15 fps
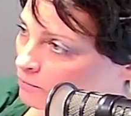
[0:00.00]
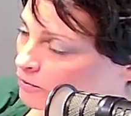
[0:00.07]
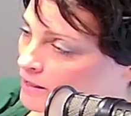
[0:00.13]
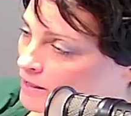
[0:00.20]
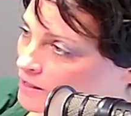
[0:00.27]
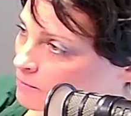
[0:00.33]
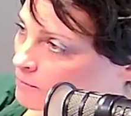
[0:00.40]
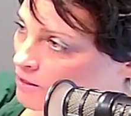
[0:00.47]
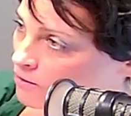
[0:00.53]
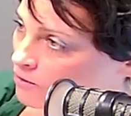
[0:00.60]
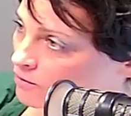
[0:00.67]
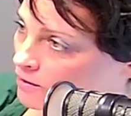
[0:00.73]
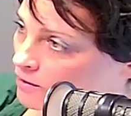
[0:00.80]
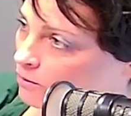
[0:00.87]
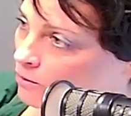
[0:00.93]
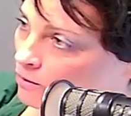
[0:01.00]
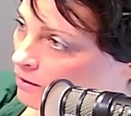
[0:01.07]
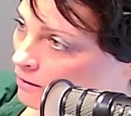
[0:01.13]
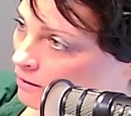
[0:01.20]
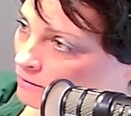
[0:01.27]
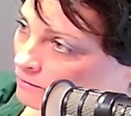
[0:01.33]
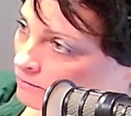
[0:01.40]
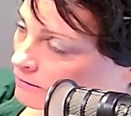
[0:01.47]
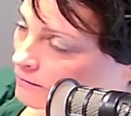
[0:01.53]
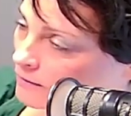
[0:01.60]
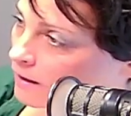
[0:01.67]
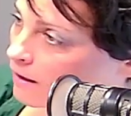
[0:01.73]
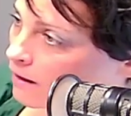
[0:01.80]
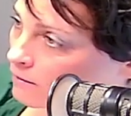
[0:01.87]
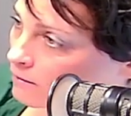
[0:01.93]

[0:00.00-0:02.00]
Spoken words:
Britney Spears, or, you know.